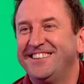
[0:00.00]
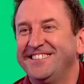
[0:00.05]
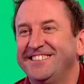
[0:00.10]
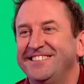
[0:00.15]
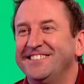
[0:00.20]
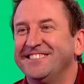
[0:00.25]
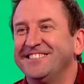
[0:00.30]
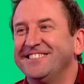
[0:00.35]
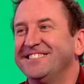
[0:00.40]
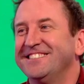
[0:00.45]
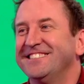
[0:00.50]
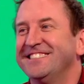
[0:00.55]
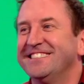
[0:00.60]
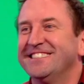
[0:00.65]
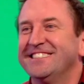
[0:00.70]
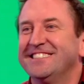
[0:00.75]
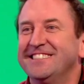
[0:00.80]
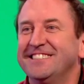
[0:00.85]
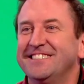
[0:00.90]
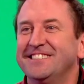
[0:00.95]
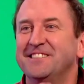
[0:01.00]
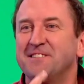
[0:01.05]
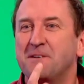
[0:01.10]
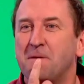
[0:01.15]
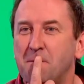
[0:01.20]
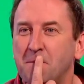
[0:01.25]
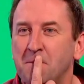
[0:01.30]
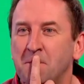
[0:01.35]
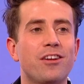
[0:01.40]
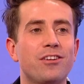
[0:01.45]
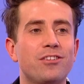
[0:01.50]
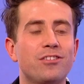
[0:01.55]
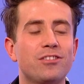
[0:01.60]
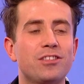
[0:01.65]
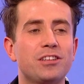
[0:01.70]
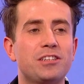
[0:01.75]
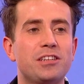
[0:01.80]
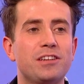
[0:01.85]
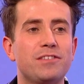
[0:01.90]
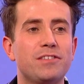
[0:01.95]
Was there any other guests on the
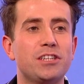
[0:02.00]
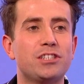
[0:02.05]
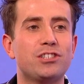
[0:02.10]
TV